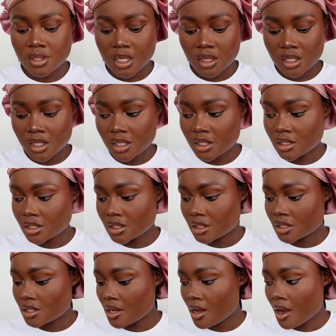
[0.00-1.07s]
I think
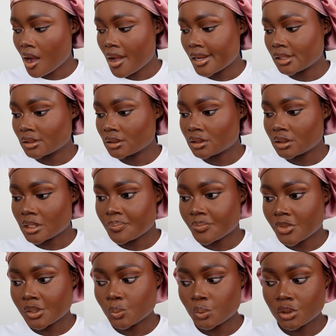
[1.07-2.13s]
it's
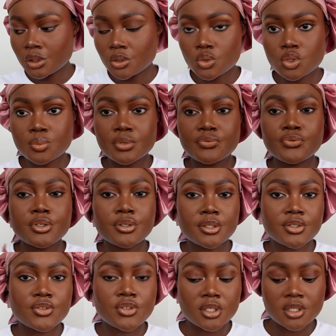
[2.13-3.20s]
something we need to be very
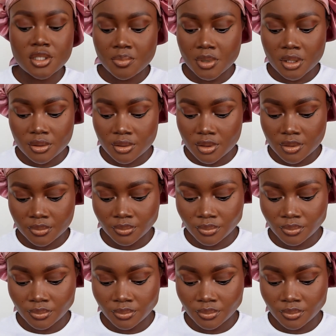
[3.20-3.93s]
strict about.